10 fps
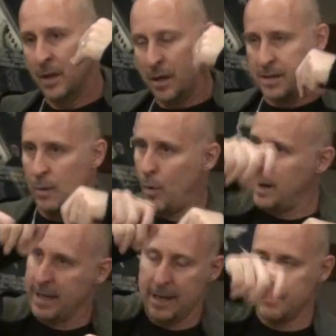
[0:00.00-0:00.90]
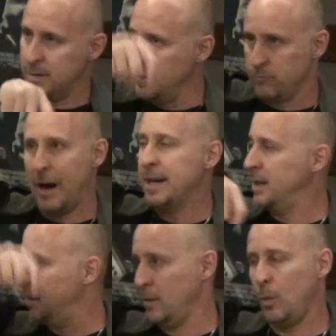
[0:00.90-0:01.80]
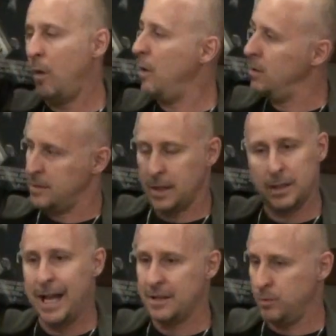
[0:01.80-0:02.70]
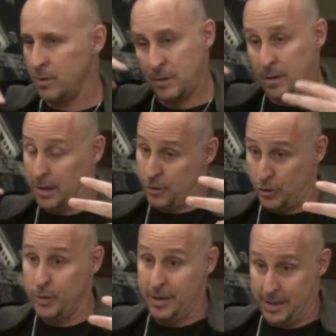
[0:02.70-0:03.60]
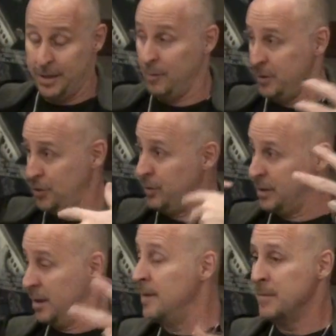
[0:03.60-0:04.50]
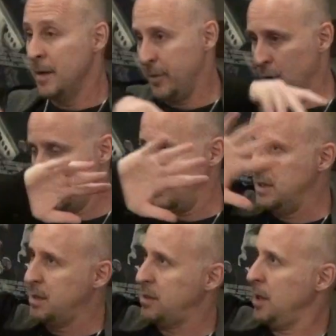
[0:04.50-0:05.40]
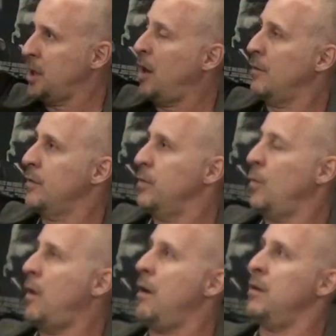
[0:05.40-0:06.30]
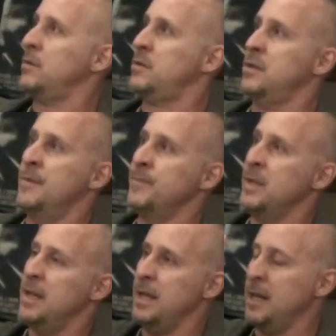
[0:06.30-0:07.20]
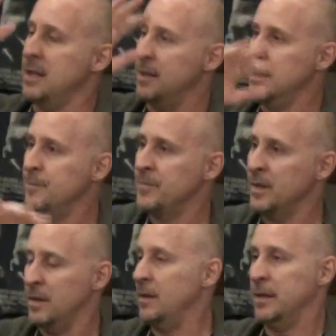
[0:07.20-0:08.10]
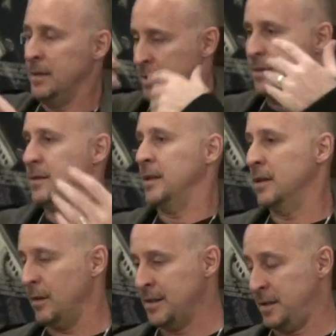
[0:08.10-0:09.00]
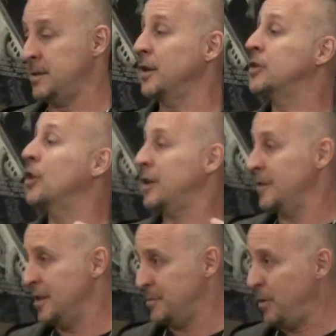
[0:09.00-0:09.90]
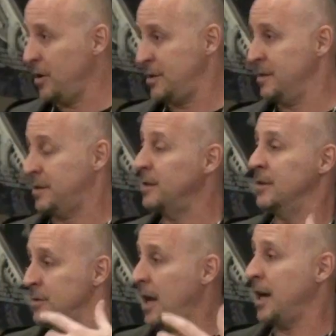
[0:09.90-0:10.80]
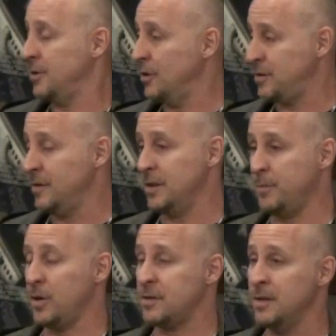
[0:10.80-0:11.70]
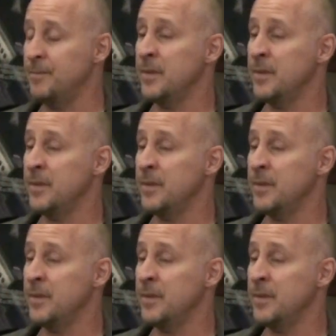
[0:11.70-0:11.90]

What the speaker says: because I want him to be writing on the walls, like glass walls, so I can shoot it, be shooting. But also he's just going to cover the walls in his, as he's uncooking these books and diagnosing these books